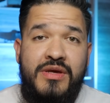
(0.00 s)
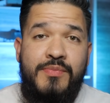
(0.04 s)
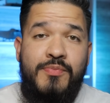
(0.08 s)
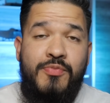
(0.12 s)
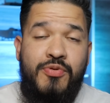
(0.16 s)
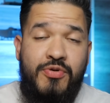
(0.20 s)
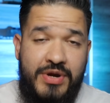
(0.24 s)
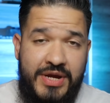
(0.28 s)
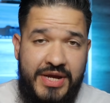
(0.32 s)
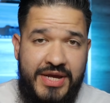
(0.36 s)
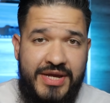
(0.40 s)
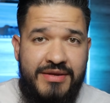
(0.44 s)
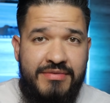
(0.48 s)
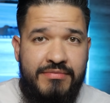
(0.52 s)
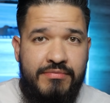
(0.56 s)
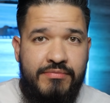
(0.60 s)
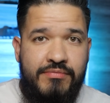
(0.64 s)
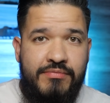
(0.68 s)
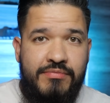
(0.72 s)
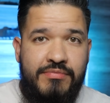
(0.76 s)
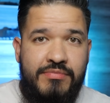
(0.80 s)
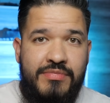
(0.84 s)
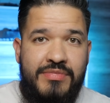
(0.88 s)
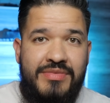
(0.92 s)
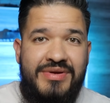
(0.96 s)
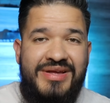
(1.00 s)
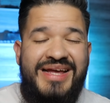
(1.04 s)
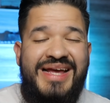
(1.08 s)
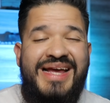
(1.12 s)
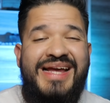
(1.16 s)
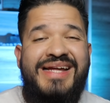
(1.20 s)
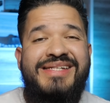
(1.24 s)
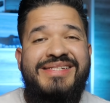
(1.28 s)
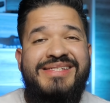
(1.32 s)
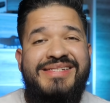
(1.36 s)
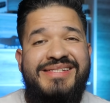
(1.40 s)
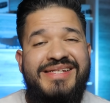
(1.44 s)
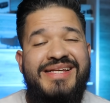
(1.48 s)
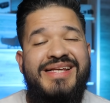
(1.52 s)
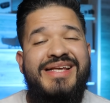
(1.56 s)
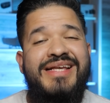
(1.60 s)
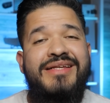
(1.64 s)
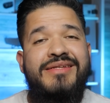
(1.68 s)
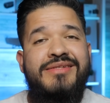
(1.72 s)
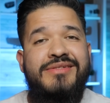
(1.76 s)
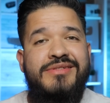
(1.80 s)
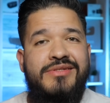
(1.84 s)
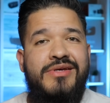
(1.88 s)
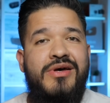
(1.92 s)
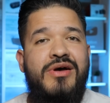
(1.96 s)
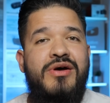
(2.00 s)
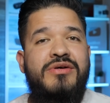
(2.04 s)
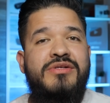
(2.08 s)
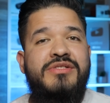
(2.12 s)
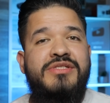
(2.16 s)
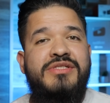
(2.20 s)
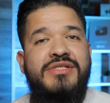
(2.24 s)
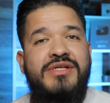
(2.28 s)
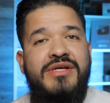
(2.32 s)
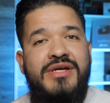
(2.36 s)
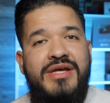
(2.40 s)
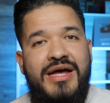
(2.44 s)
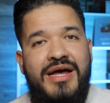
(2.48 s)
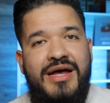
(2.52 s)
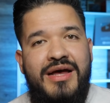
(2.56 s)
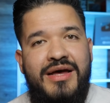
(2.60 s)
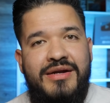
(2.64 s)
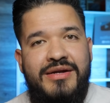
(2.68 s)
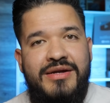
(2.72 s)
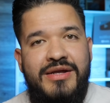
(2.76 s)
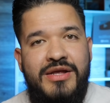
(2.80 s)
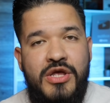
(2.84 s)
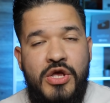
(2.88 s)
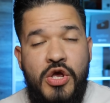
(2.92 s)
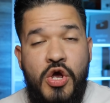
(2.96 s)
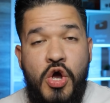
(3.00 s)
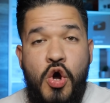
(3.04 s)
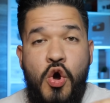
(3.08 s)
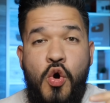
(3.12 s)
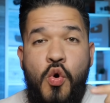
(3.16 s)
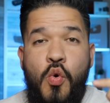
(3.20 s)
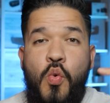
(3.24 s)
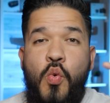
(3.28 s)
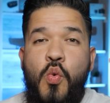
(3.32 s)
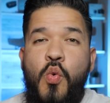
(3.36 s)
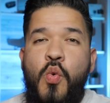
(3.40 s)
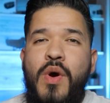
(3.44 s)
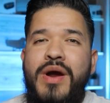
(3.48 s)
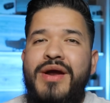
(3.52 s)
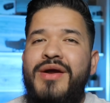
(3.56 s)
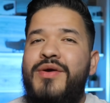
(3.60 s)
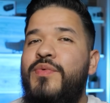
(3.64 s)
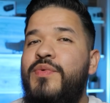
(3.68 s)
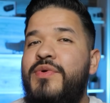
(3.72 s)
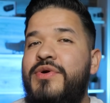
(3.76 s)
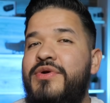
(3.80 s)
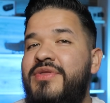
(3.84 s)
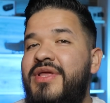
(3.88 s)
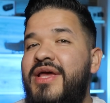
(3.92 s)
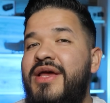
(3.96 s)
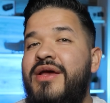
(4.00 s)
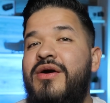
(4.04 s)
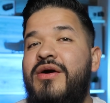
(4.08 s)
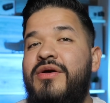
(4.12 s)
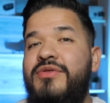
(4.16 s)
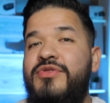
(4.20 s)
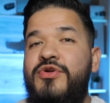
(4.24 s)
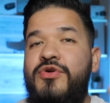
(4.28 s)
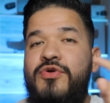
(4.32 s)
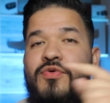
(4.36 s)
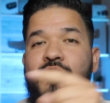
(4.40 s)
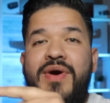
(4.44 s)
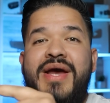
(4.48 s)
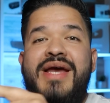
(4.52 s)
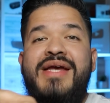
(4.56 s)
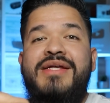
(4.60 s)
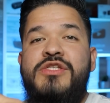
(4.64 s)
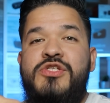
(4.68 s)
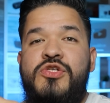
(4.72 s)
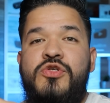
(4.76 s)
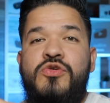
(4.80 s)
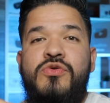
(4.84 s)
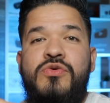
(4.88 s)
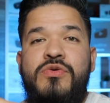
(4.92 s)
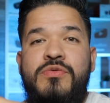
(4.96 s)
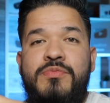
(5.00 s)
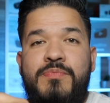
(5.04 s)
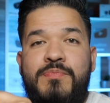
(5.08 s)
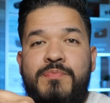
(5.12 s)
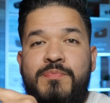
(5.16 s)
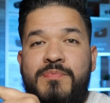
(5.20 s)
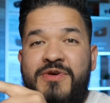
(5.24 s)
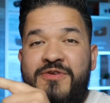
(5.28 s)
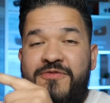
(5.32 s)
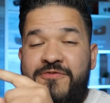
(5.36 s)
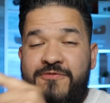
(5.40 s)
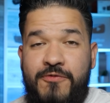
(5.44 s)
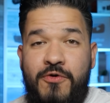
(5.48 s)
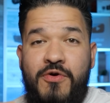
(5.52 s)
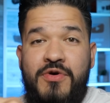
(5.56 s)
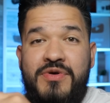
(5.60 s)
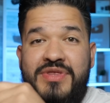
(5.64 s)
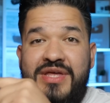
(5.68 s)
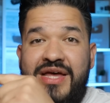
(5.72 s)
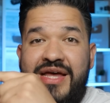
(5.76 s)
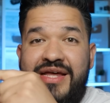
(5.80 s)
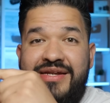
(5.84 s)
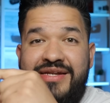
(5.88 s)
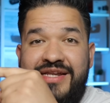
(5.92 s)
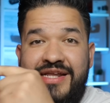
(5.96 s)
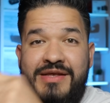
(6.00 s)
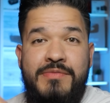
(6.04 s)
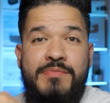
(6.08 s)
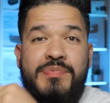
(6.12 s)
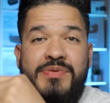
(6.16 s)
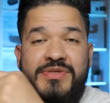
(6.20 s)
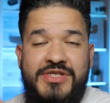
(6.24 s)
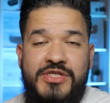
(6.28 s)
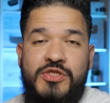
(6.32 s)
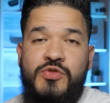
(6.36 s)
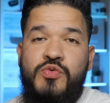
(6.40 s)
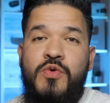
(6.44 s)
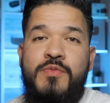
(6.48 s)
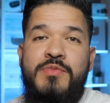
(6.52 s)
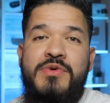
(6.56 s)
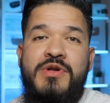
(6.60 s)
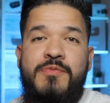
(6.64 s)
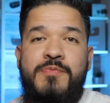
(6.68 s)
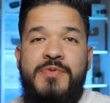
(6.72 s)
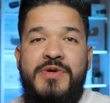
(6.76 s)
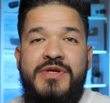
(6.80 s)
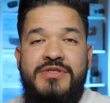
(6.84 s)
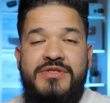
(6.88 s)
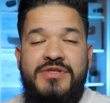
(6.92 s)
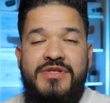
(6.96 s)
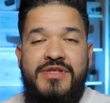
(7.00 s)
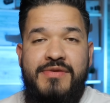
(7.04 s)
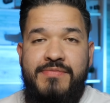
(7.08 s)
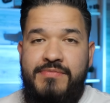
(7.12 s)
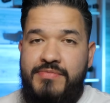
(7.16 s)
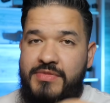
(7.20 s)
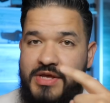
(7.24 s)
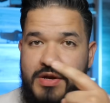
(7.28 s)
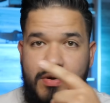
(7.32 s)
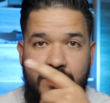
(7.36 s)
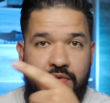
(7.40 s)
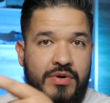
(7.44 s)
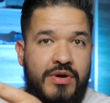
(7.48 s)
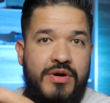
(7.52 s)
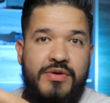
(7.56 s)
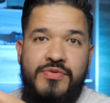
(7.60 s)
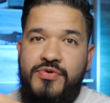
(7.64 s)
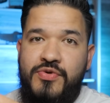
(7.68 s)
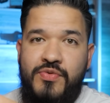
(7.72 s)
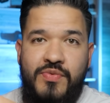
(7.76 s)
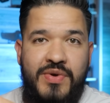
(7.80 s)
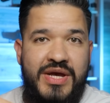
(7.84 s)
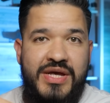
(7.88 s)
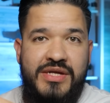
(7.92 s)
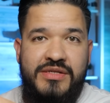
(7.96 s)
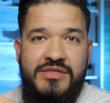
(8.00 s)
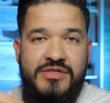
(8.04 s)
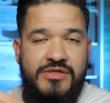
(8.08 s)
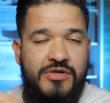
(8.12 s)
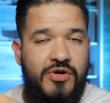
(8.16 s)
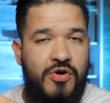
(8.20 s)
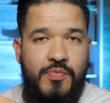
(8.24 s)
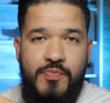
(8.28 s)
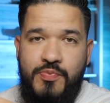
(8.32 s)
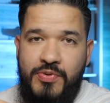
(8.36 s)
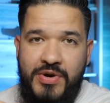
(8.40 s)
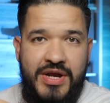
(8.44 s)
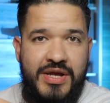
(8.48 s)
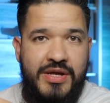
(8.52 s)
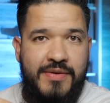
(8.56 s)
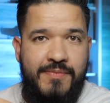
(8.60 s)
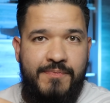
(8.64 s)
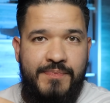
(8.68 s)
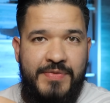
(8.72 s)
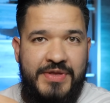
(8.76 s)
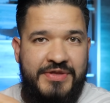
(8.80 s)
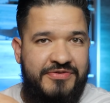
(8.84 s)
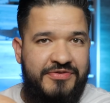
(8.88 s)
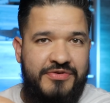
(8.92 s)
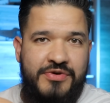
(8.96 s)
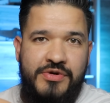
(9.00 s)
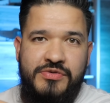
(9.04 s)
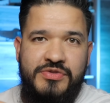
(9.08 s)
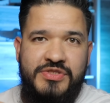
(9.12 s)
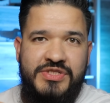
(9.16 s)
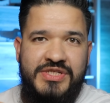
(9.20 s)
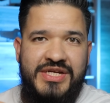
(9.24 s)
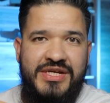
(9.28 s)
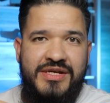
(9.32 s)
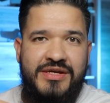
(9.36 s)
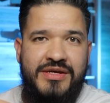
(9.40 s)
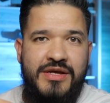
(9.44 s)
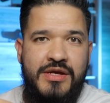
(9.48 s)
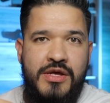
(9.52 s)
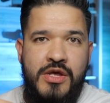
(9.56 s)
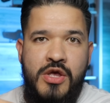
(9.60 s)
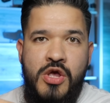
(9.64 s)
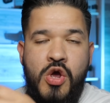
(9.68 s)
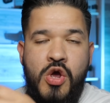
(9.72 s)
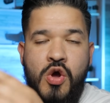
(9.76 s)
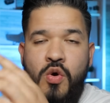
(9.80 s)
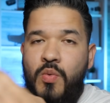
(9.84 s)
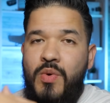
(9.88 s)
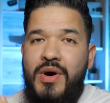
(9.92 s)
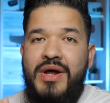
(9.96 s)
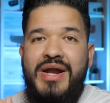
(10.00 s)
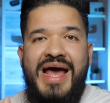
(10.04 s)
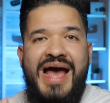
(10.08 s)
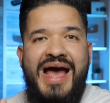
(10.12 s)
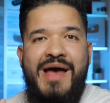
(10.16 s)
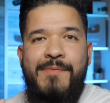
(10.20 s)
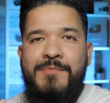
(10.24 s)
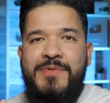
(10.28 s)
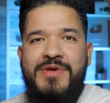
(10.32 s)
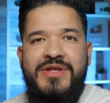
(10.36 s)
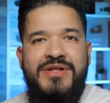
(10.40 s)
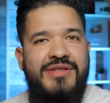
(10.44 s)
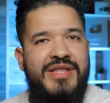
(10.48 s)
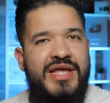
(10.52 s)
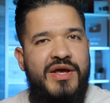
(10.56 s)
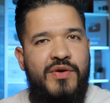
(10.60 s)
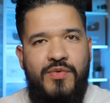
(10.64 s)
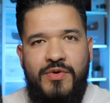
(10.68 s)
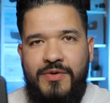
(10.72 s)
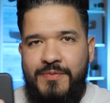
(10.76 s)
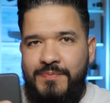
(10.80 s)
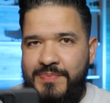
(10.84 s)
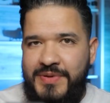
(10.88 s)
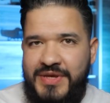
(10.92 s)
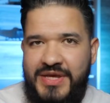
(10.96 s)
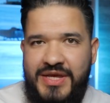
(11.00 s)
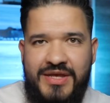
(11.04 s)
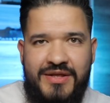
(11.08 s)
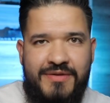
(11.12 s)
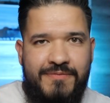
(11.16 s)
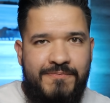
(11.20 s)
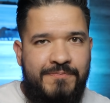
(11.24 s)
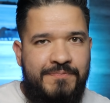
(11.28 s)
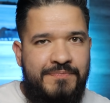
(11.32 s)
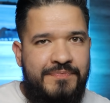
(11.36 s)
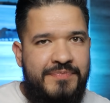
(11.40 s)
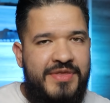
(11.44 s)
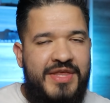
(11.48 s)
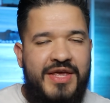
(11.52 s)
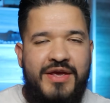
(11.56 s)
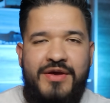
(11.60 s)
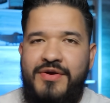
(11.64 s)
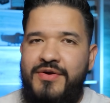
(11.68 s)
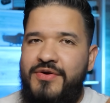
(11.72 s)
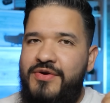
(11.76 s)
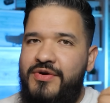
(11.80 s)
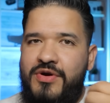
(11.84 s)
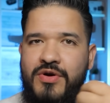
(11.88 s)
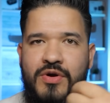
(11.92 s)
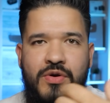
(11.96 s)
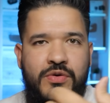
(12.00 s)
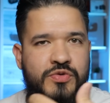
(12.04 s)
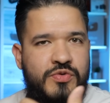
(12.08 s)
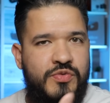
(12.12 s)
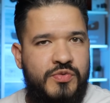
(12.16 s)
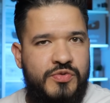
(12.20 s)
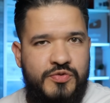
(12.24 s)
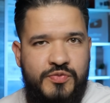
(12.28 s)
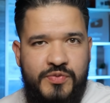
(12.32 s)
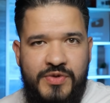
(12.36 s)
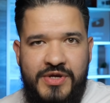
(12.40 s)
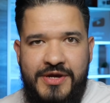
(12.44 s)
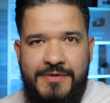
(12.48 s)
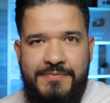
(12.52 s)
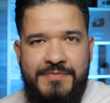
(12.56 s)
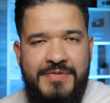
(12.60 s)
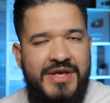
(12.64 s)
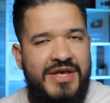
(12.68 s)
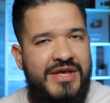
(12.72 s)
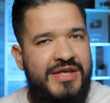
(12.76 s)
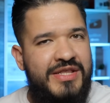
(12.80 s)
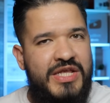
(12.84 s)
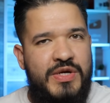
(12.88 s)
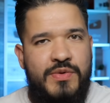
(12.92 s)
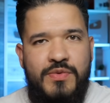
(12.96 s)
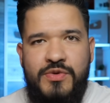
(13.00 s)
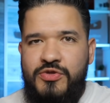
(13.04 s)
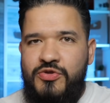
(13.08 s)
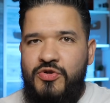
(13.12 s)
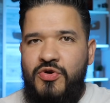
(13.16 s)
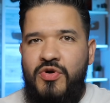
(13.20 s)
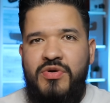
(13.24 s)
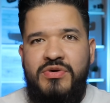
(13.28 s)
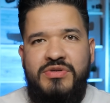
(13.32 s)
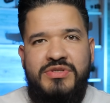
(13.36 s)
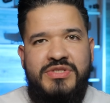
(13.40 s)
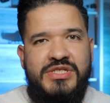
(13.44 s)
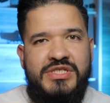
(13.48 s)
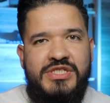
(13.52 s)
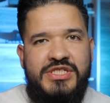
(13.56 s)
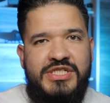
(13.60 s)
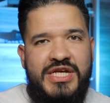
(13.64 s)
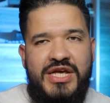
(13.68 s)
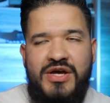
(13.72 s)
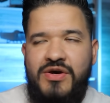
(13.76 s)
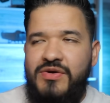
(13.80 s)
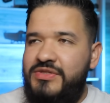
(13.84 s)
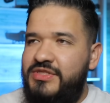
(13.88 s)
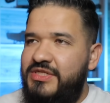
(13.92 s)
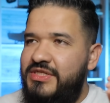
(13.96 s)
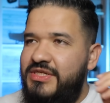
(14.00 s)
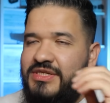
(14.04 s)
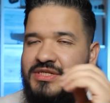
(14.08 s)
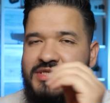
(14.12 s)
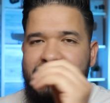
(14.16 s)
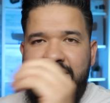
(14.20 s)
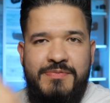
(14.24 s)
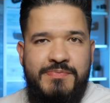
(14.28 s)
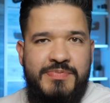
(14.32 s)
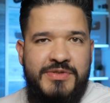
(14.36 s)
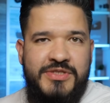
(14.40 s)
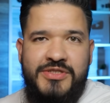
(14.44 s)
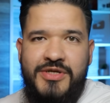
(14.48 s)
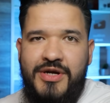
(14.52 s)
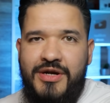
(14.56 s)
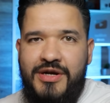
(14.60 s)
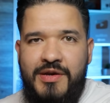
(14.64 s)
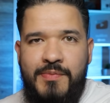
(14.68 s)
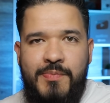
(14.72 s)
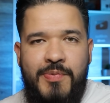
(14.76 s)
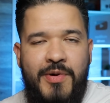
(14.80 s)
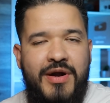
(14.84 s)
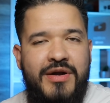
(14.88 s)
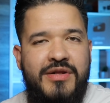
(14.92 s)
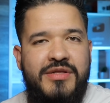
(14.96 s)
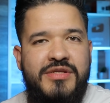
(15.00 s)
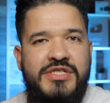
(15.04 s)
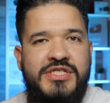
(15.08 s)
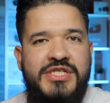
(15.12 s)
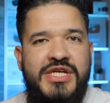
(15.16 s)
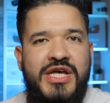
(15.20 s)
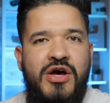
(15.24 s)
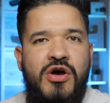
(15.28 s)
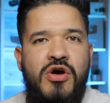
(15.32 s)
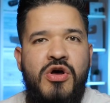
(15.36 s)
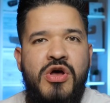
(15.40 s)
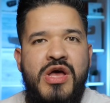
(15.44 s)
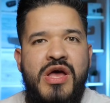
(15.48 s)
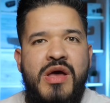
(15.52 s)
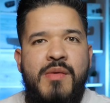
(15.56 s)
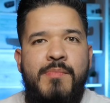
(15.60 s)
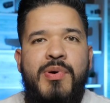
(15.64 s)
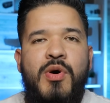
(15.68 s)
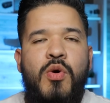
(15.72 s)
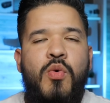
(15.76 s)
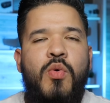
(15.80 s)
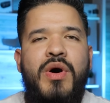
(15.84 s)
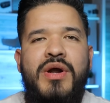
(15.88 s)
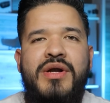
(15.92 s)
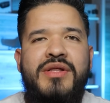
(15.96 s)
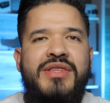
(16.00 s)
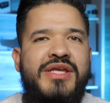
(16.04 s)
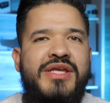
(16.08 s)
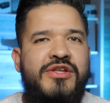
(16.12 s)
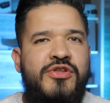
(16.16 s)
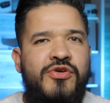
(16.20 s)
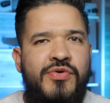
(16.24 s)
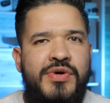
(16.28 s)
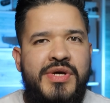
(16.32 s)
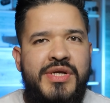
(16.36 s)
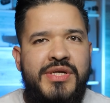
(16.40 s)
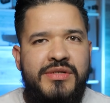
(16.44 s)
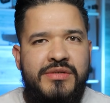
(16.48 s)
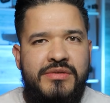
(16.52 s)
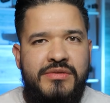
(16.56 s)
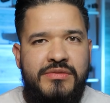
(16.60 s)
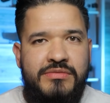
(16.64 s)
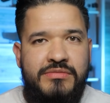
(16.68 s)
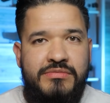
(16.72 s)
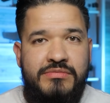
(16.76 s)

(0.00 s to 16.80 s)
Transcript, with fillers: Praying and singing songs to God. Where were they on their way to before that demon possessed woman appeared to them? They were on their way to go pray and to go sing. What happened? They were beat. Their clothes was ripped. They were thrown into jail, into the deepest, darkest part of the jail. But what doing?